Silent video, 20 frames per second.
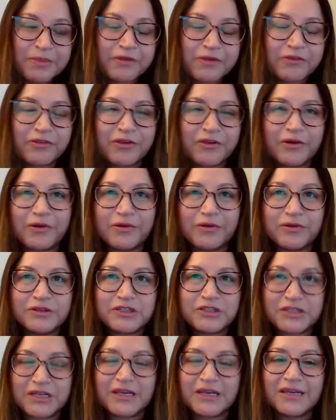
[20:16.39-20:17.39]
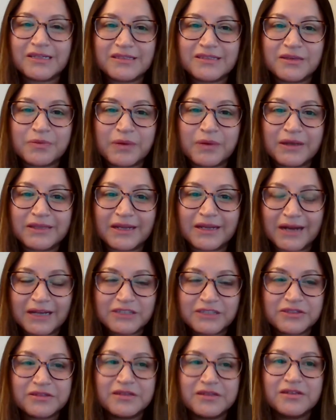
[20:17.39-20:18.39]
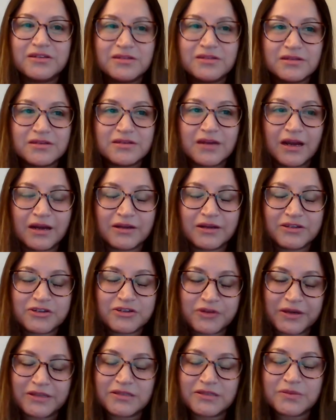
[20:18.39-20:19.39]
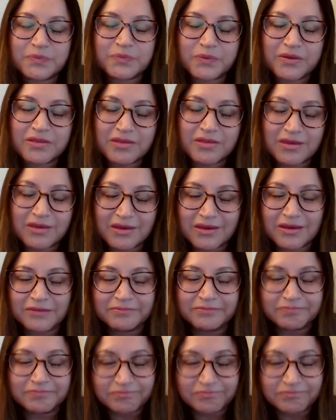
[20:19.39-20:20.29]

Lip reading: So she is the one that actually trains with the